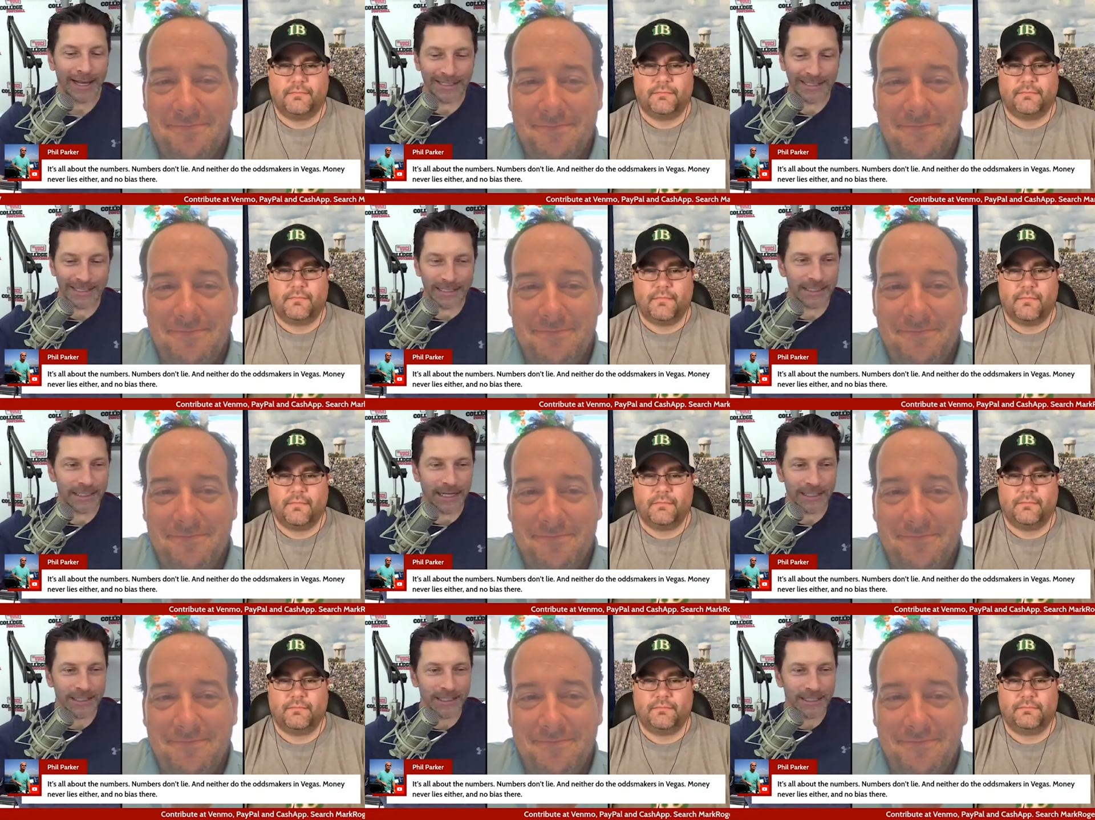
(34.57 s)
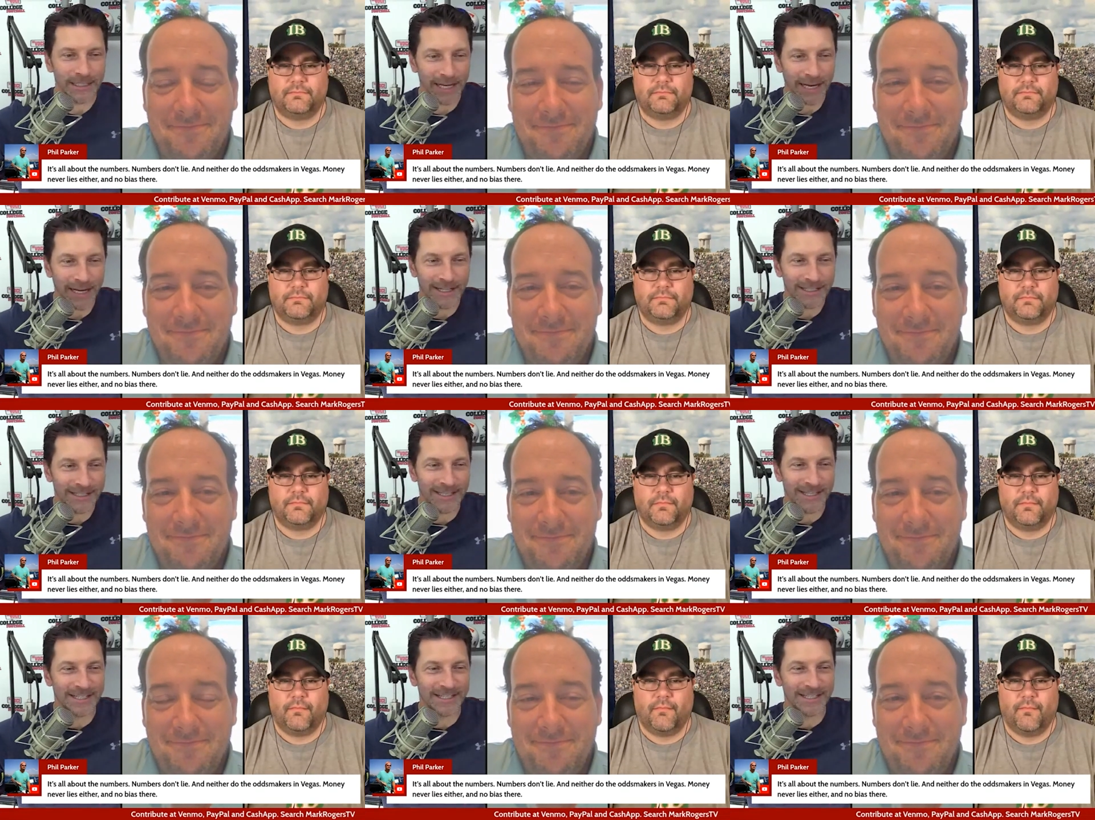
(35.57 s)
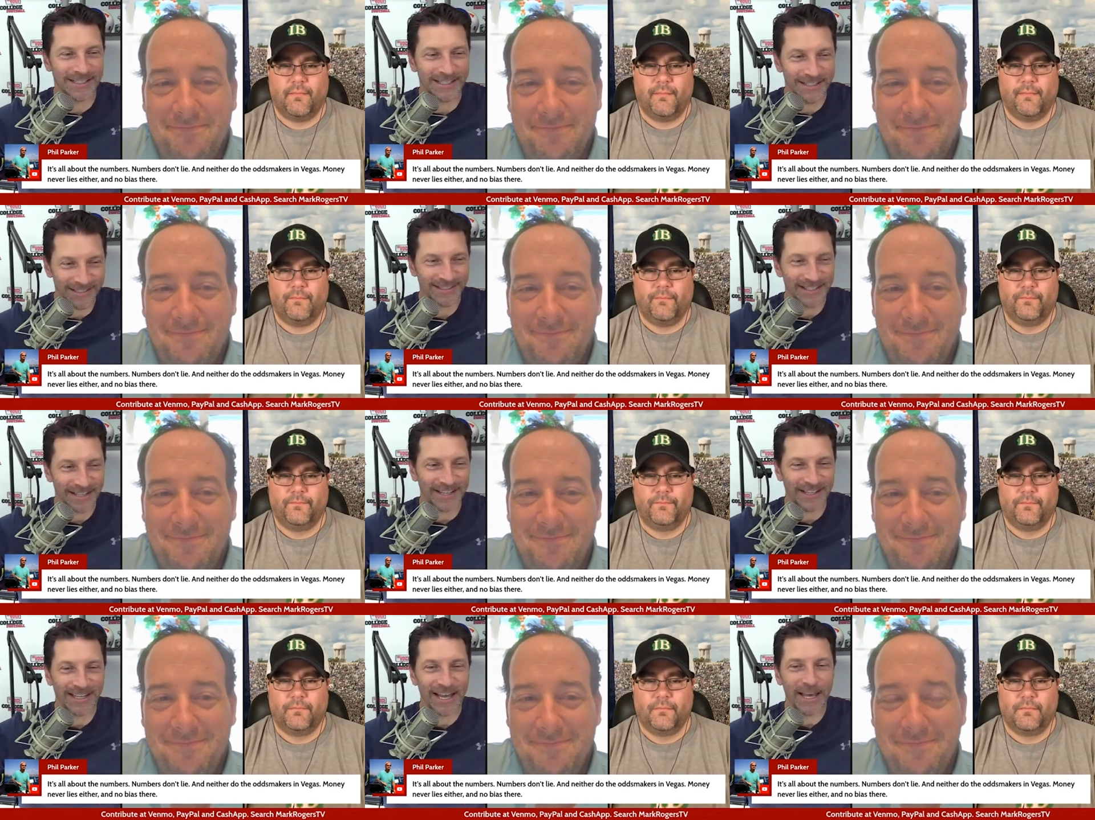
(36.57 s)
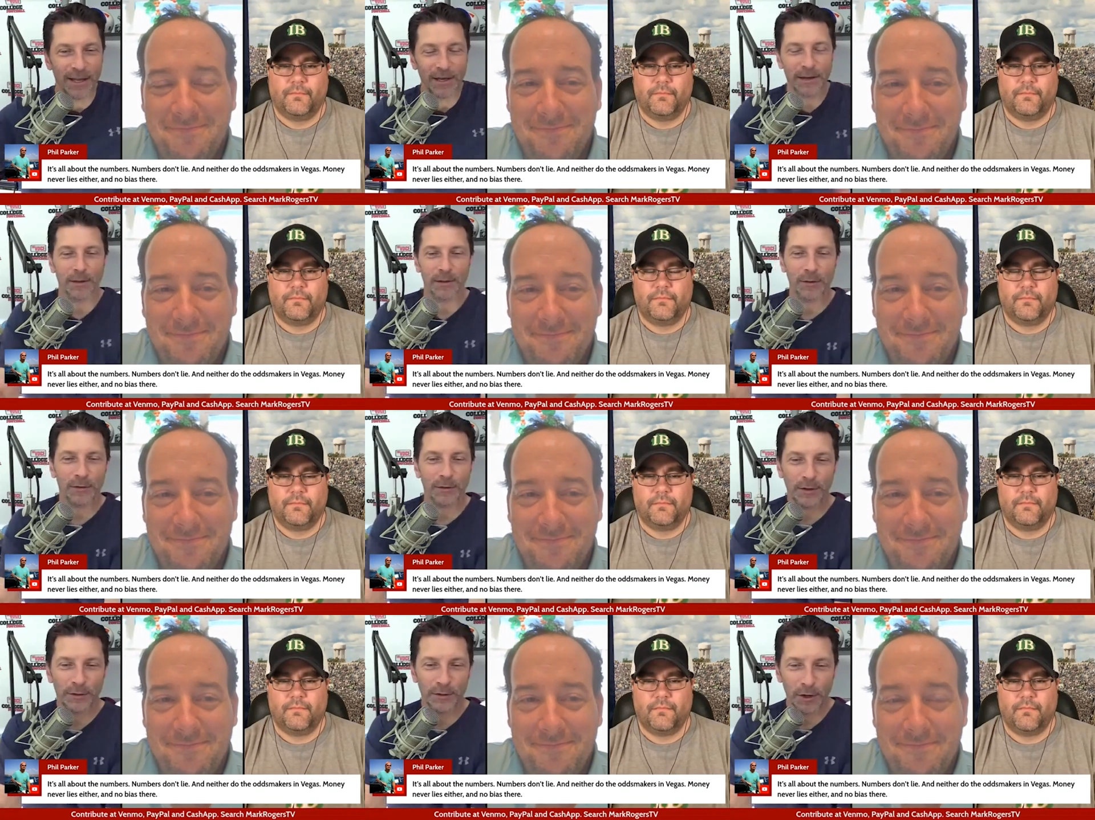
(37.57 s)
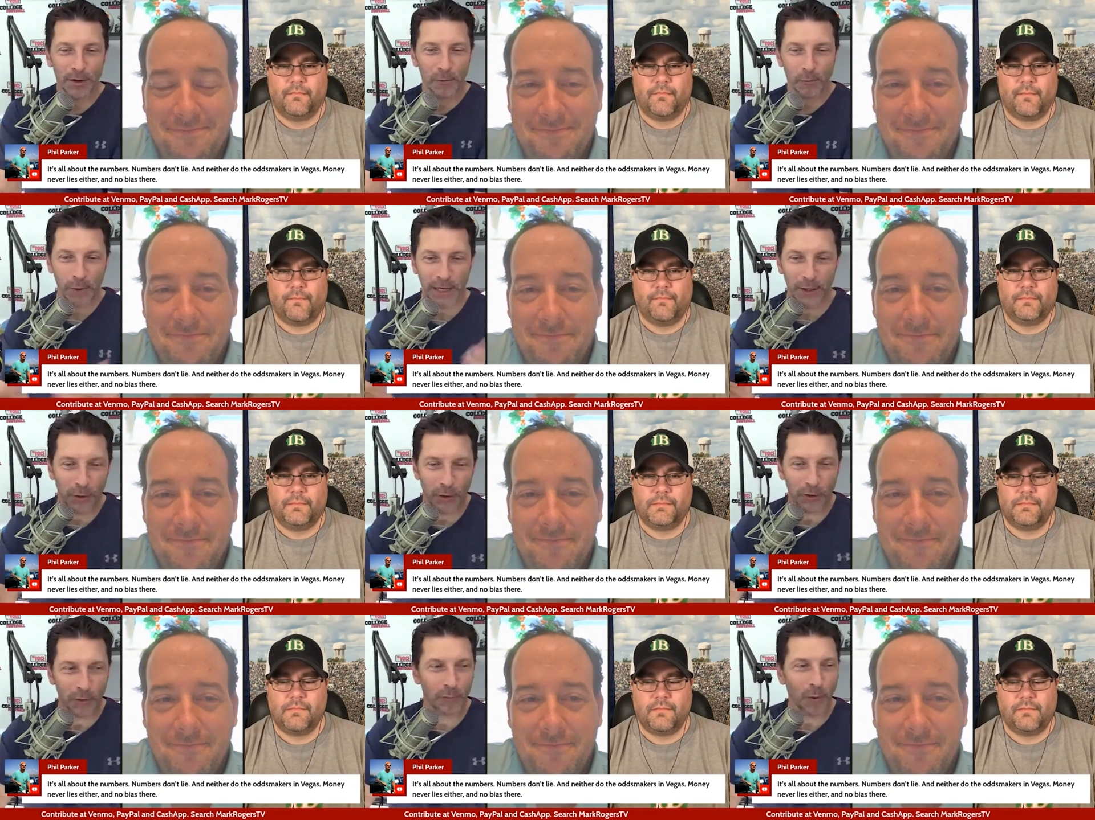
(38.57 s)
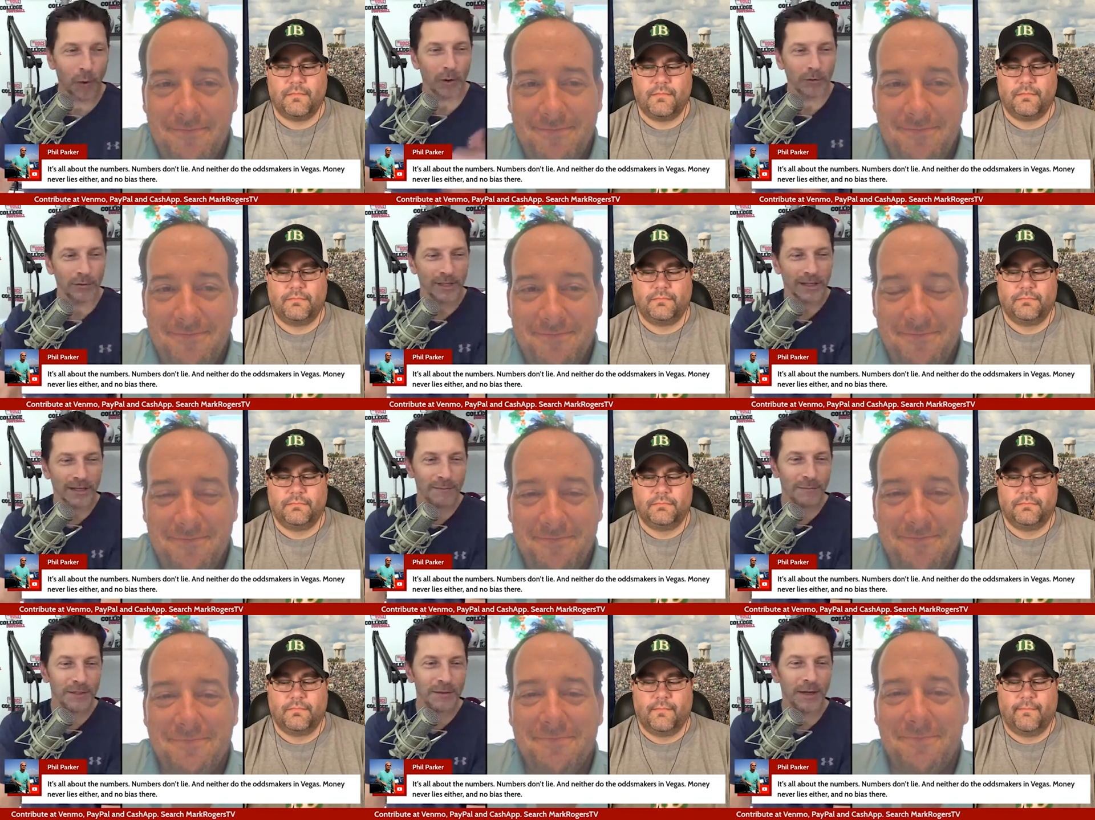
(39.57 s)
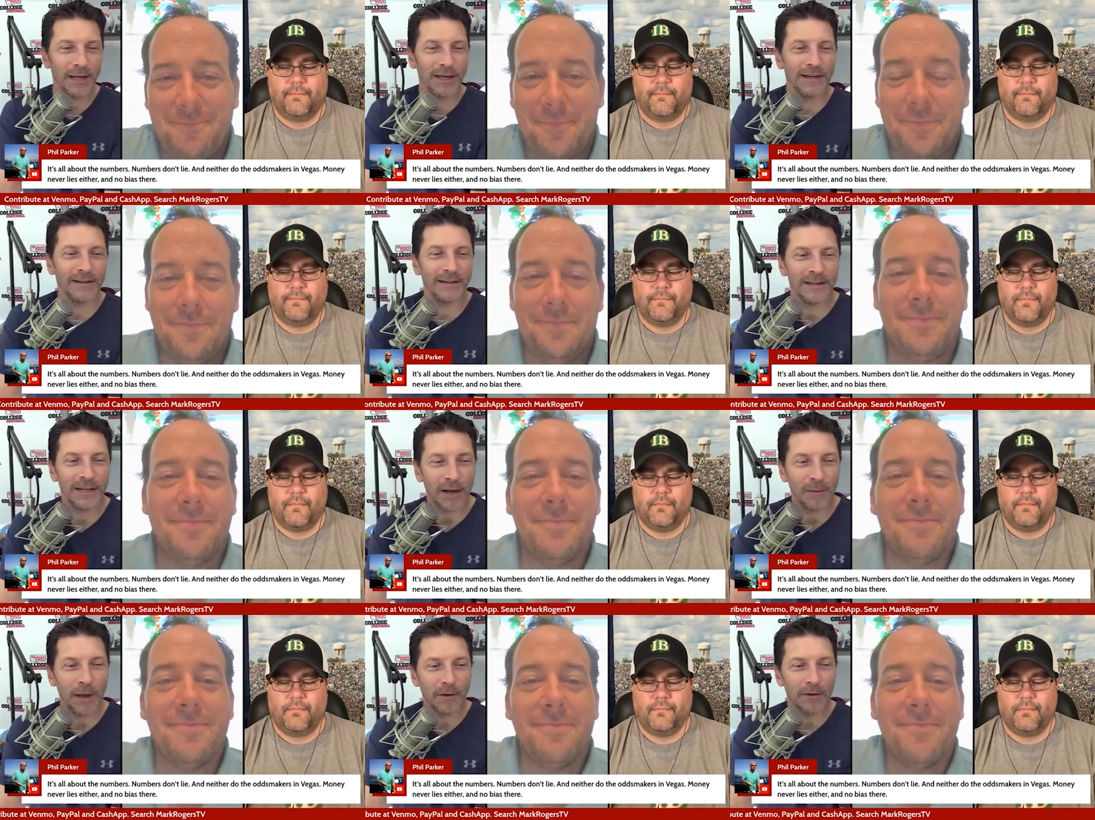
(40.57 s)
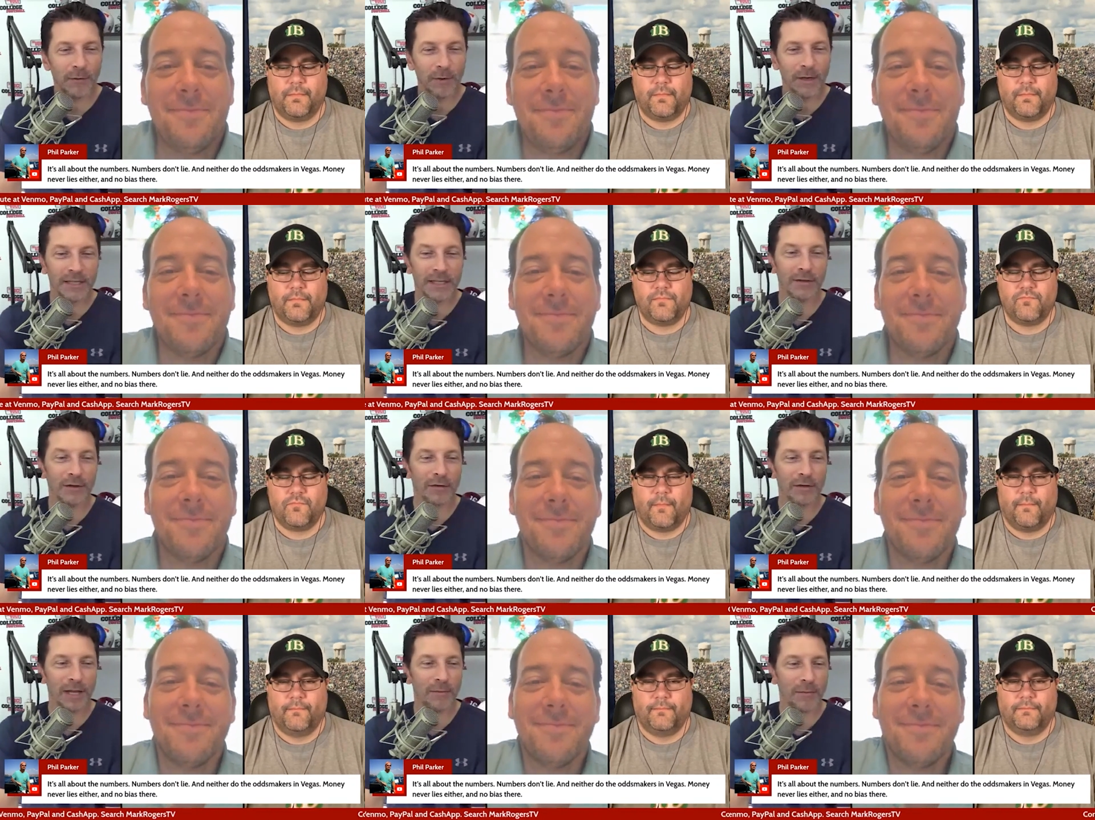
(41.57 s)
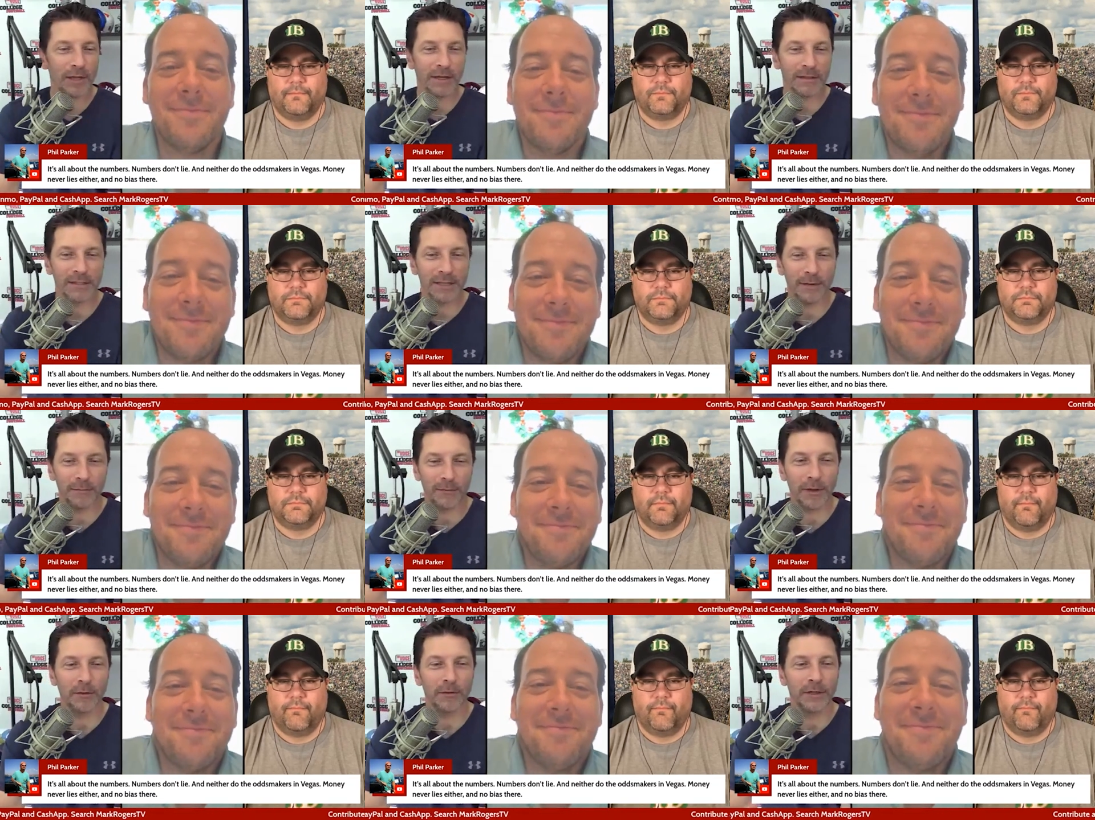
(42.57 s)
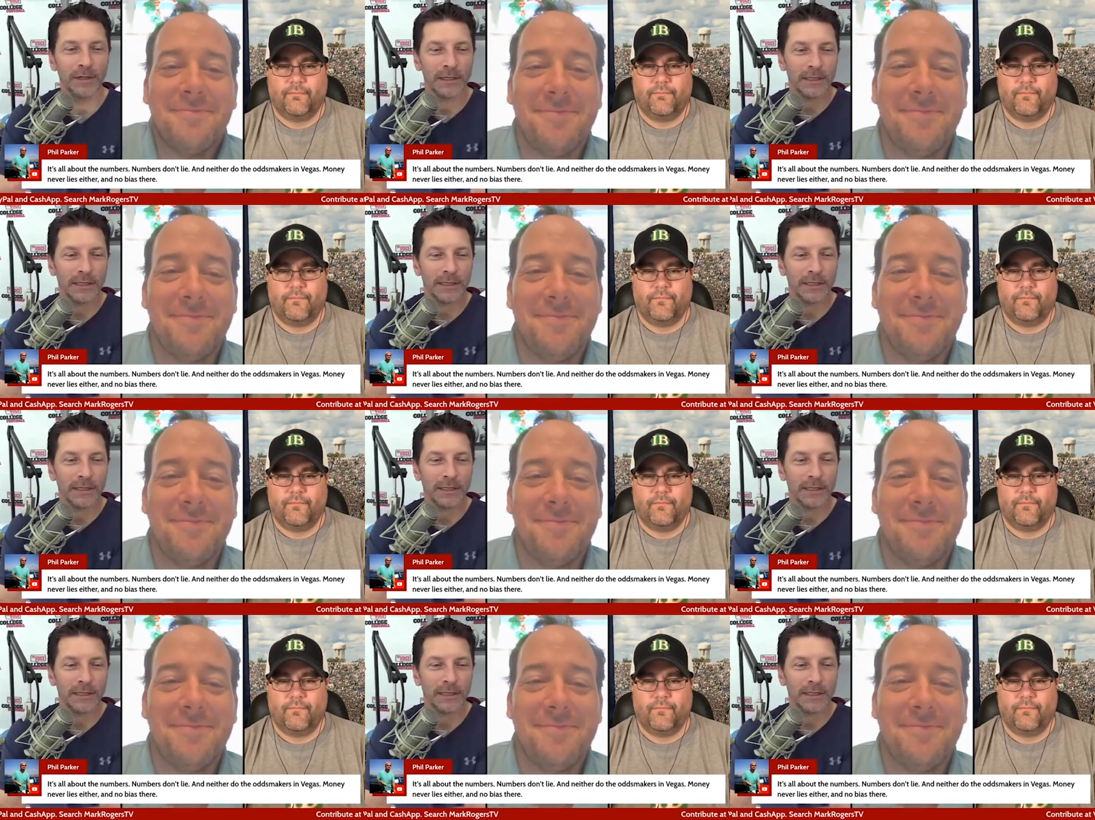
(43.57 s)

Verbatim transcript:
Speaker 1: It it just has this again the, the term regal or royalty comes to mind about USC and Notre Dame being on the same field